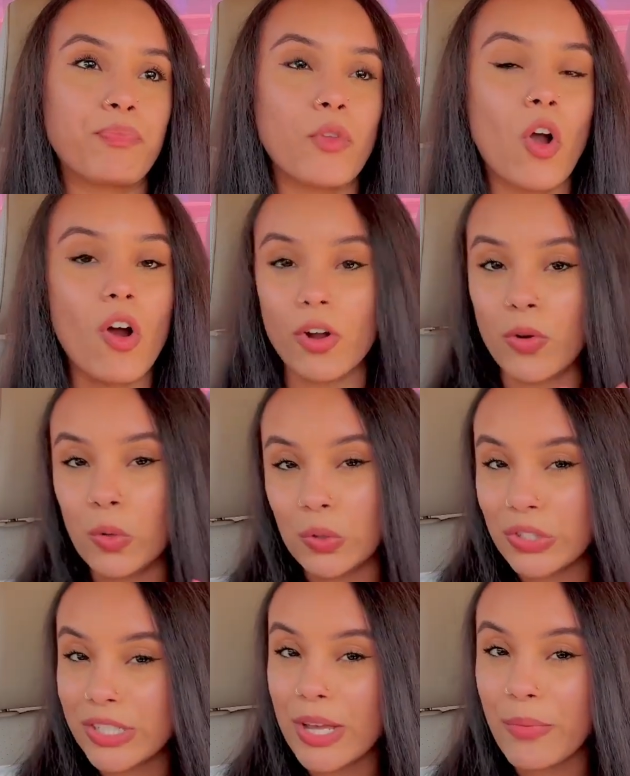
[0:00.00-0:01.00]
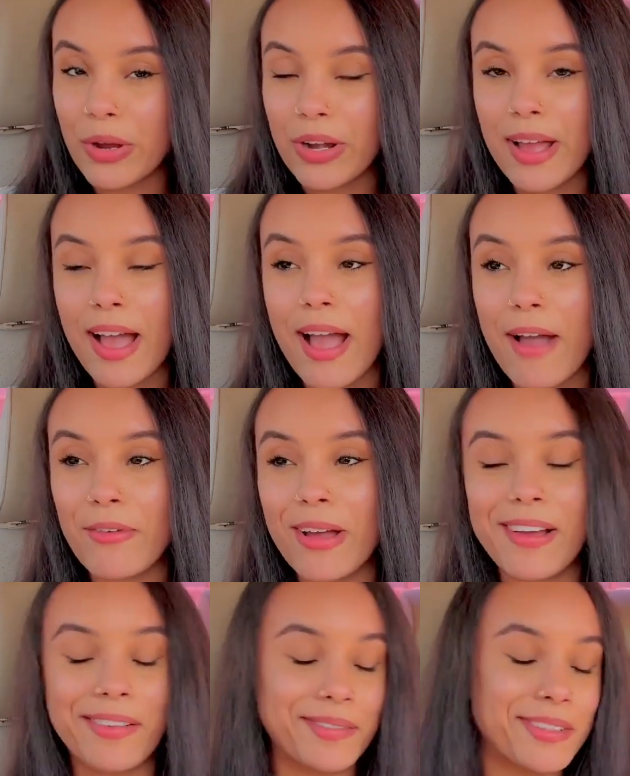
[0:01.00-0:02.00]
card holders that we're going to have.
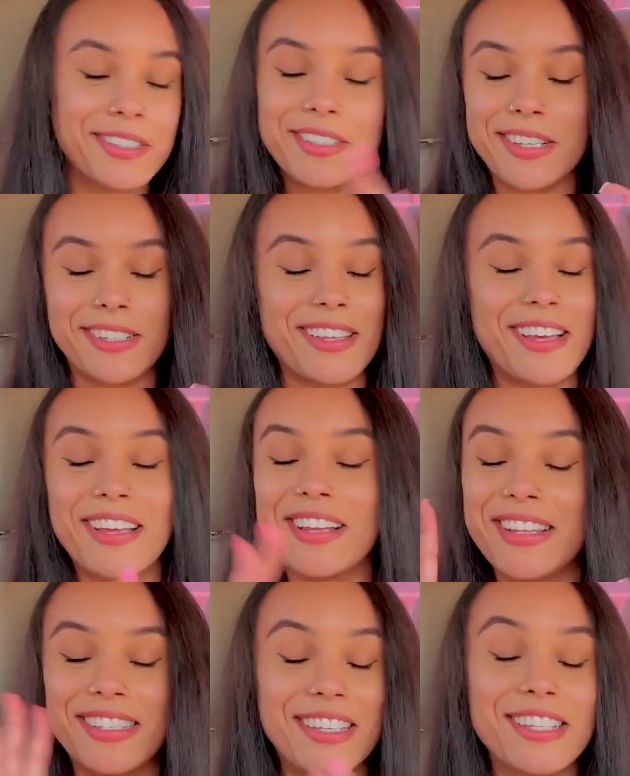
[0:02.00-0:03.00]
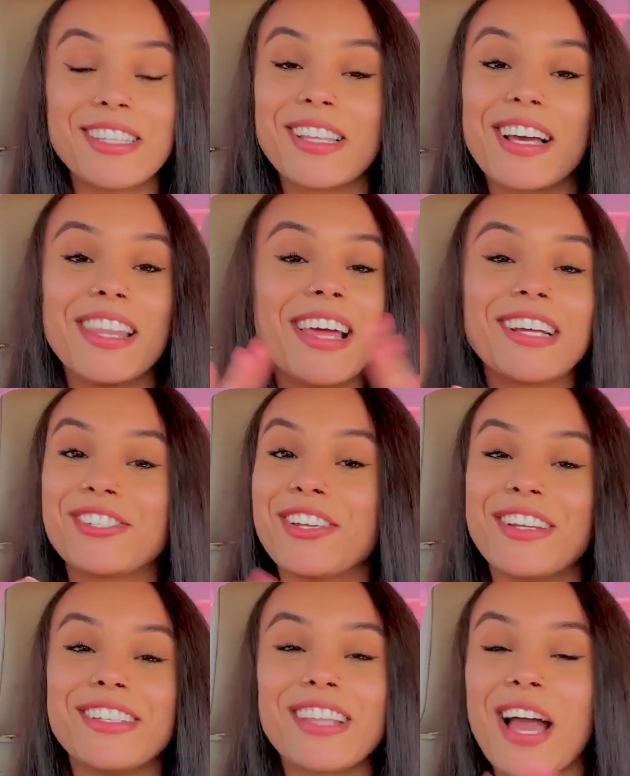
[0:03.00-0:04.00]
Listen, the
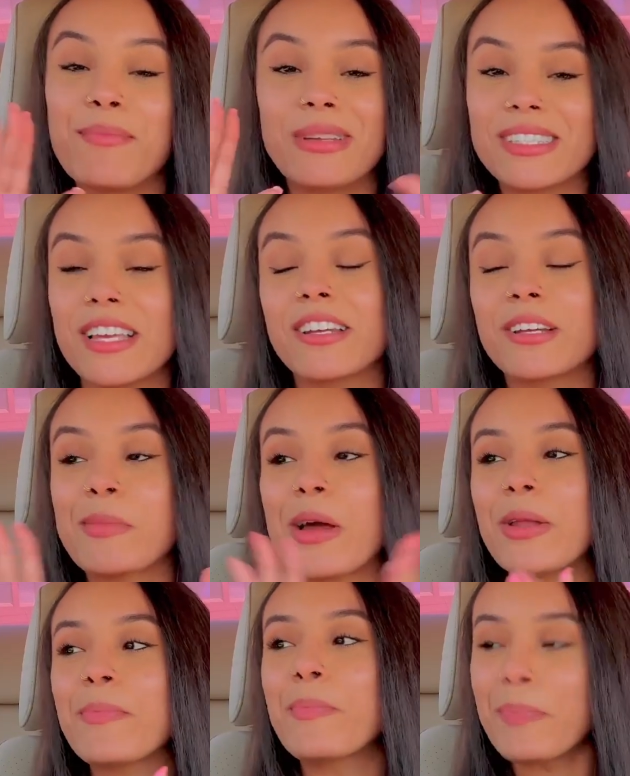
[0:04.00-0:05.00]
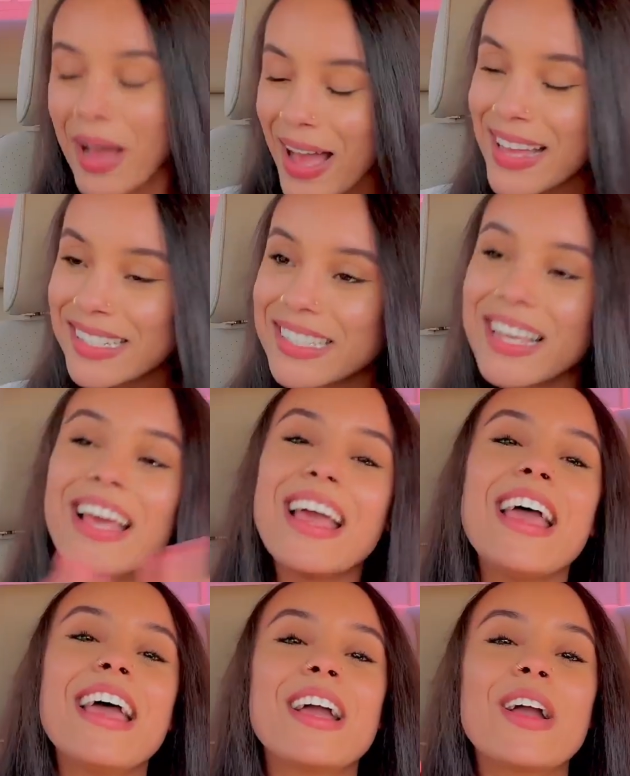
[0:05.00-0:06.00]
collection is, I'm excited about it. But
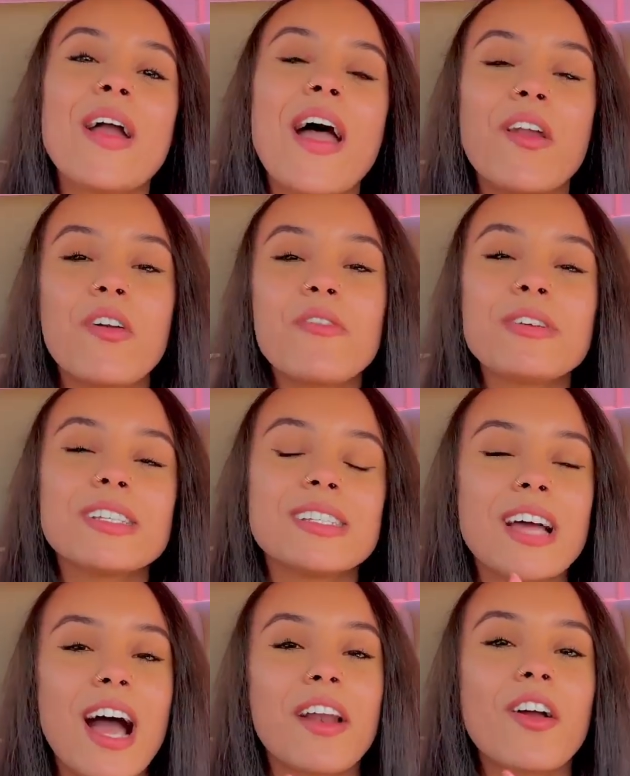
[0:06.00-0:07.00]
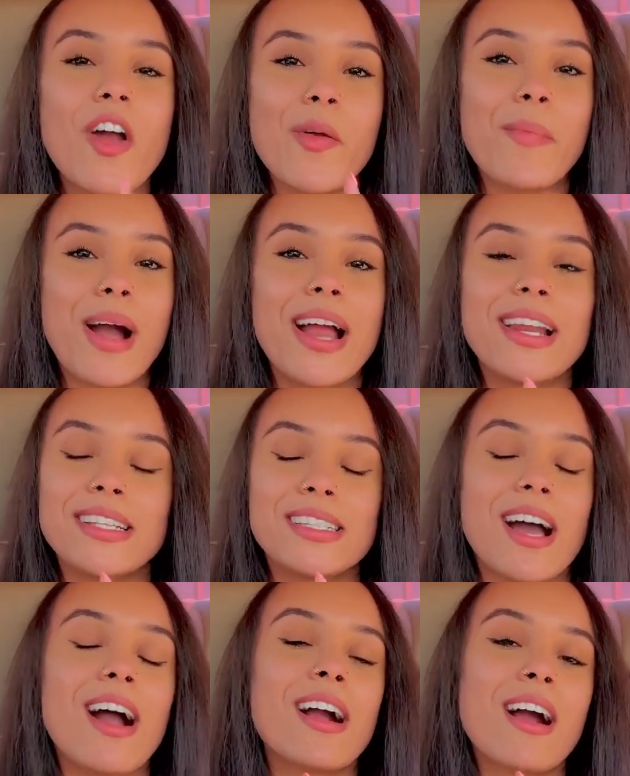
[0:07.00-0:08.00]
head on over to
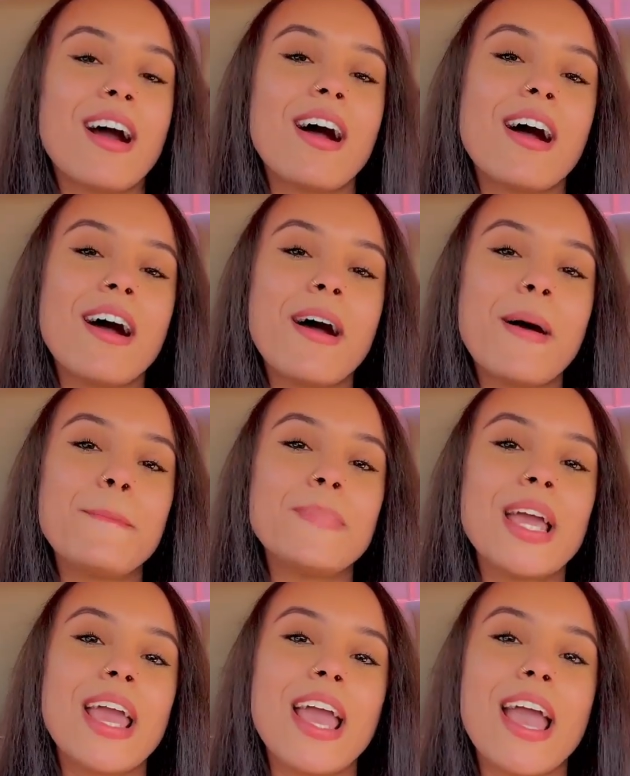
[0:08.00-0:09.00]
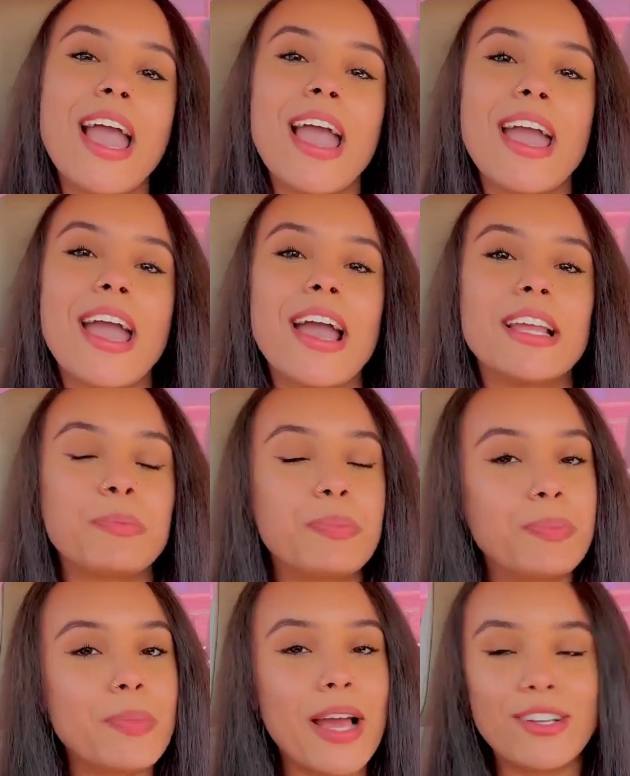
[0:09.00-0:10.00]
doncarboni.com and
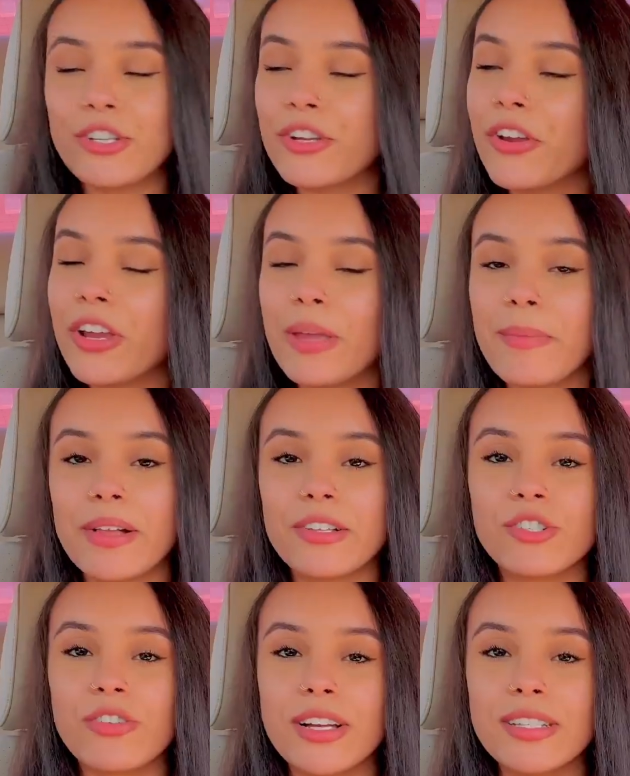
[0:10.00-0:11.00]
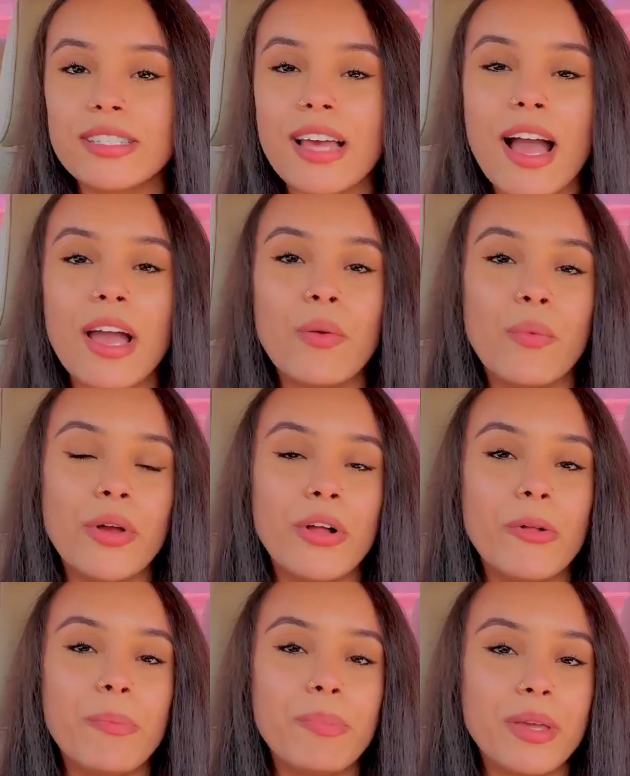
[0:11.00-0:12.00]
enter your email address. I
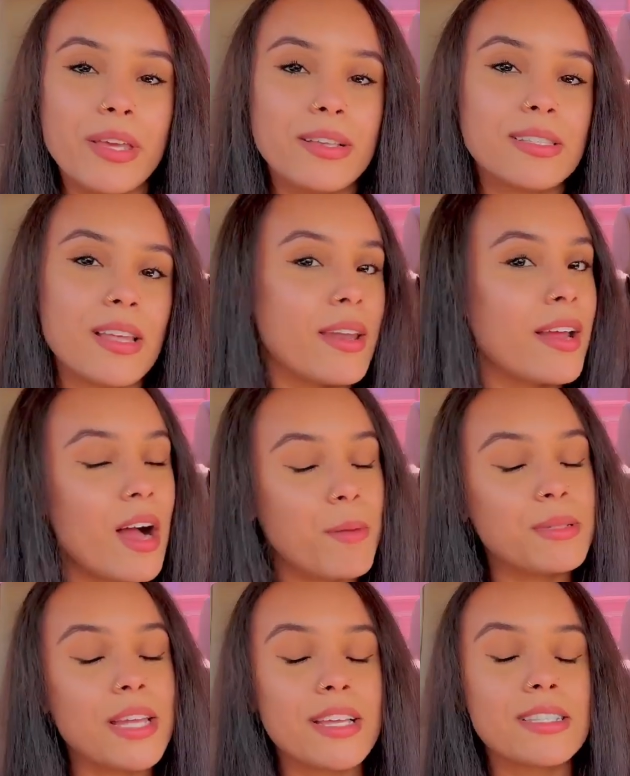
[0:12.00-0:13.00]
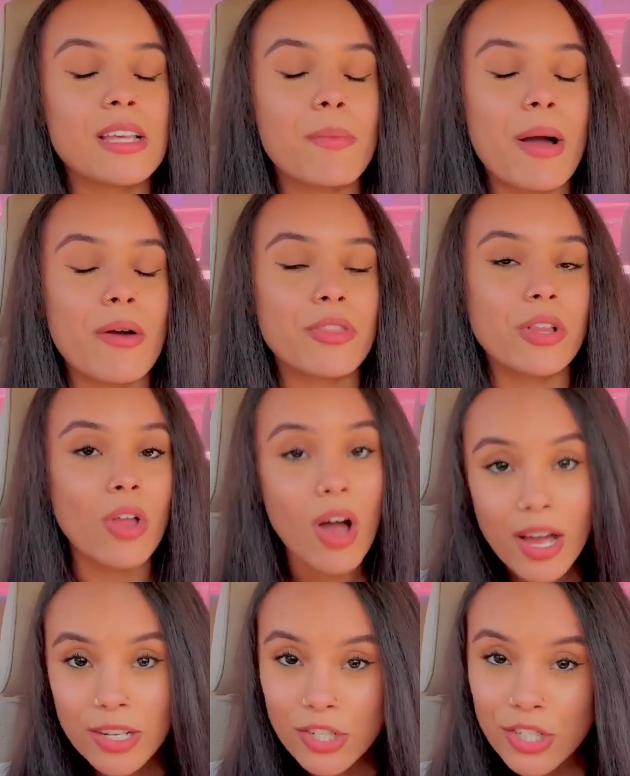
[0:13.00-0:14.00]
will be sending updates about the
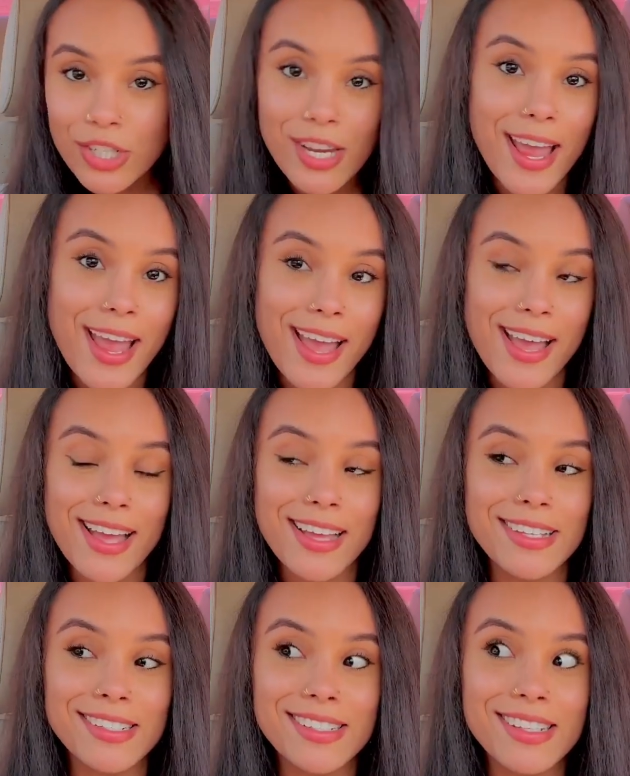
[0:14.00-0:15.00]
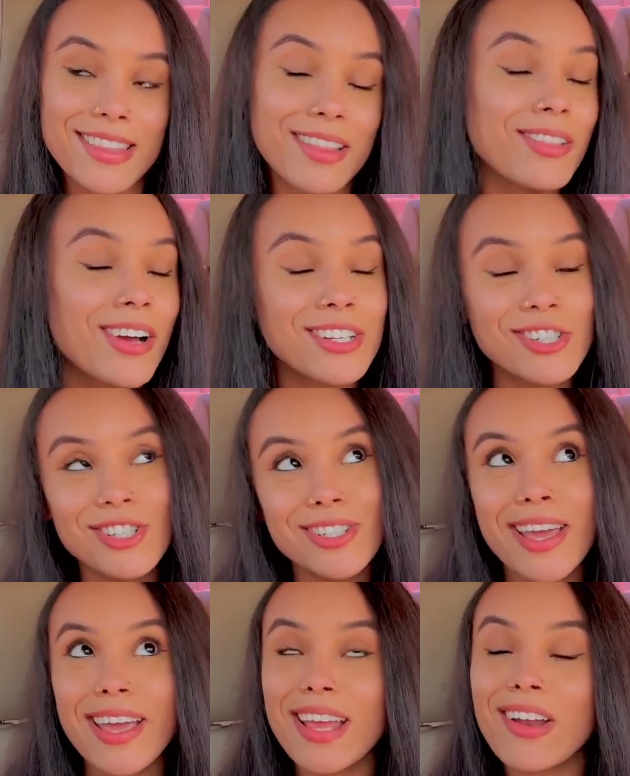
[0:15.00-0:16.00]
launch and the launch
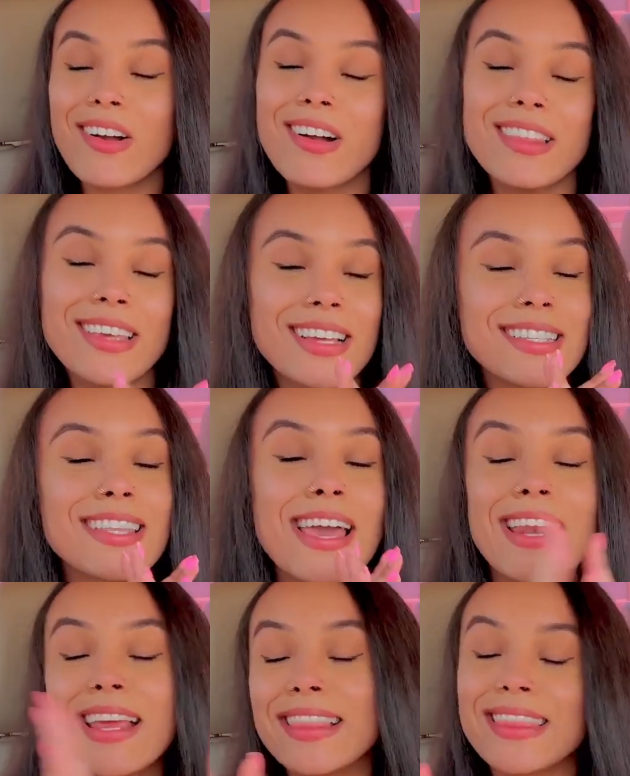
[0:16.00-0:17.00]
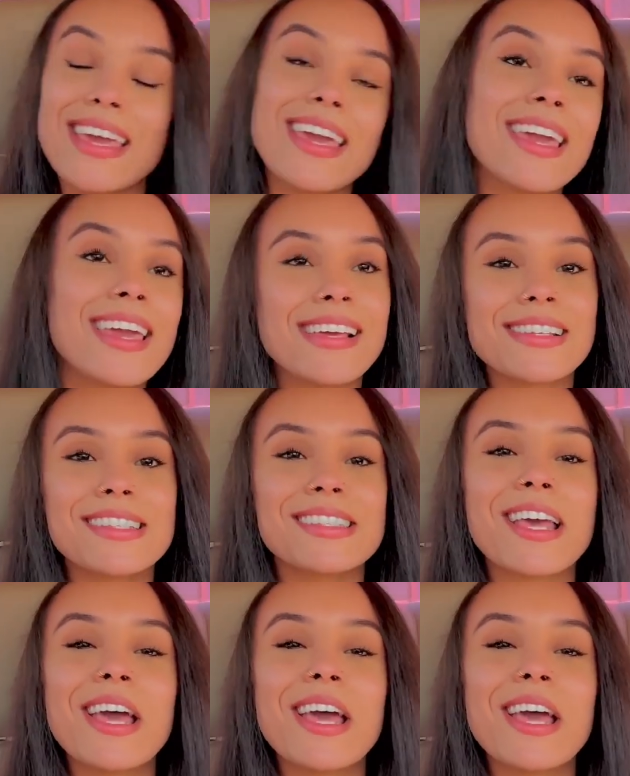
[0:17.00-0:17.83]
date and all the exciting things.